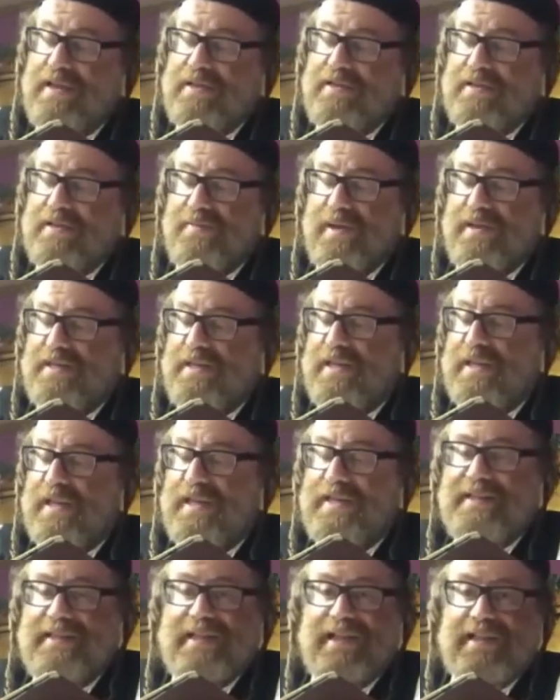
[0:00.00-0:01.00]
So
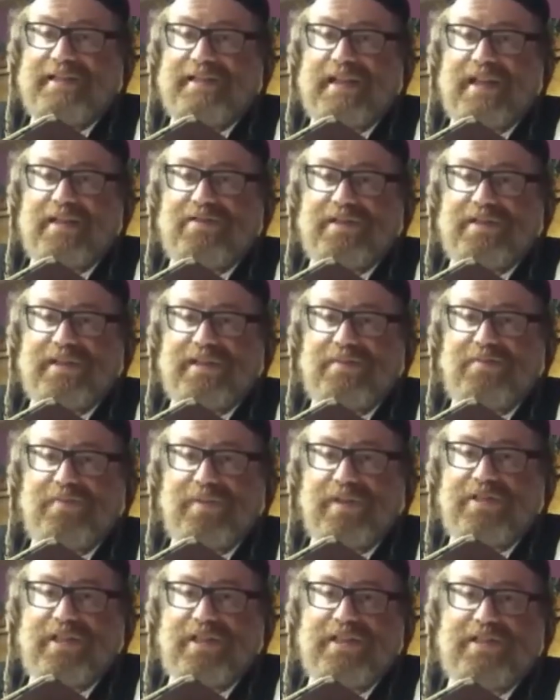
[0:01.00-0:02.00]
basically, it's it's not so
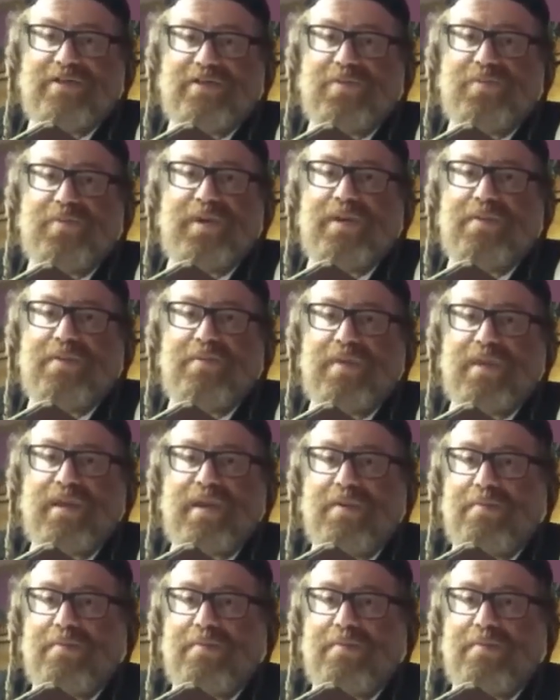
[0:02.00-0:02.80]
simple just to bring